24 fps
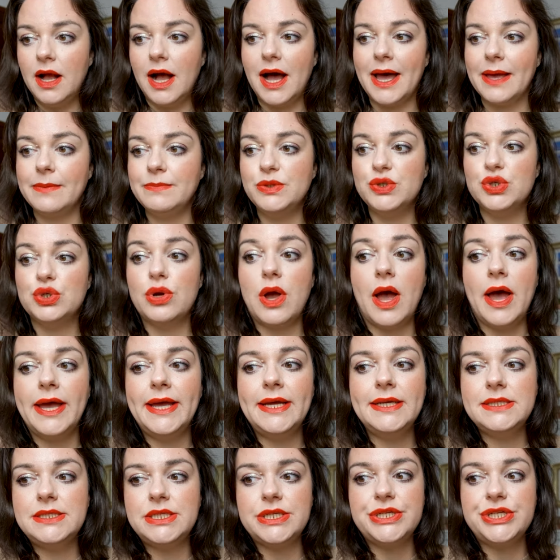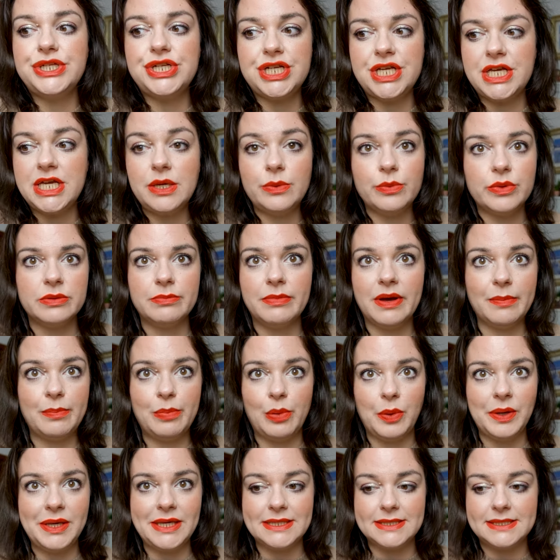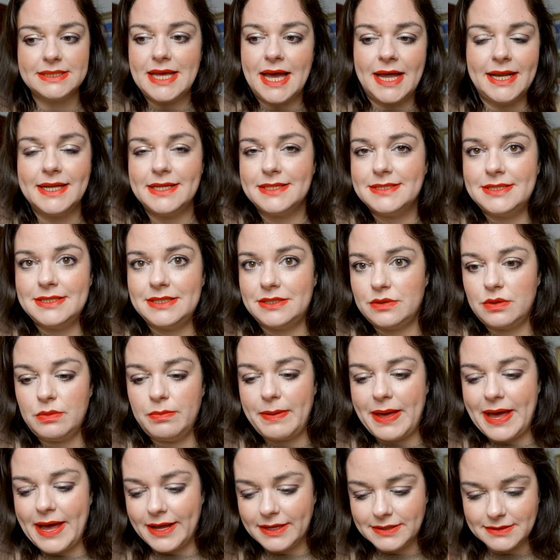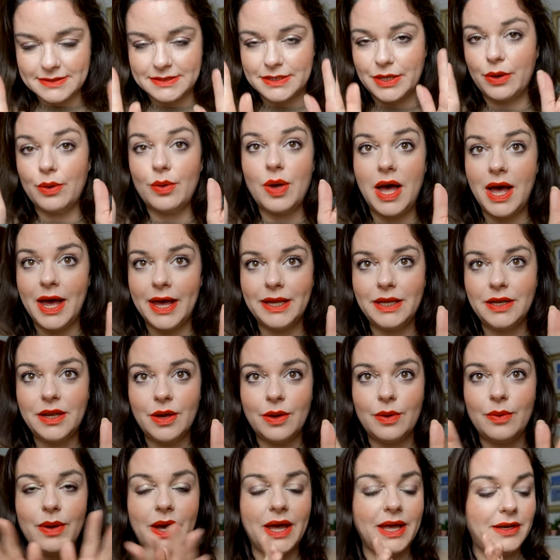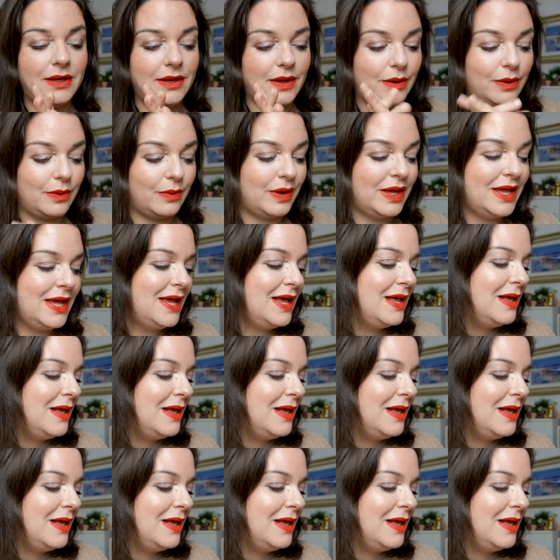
I'm trying to cheat with my points and it's still bad. So I know, I know,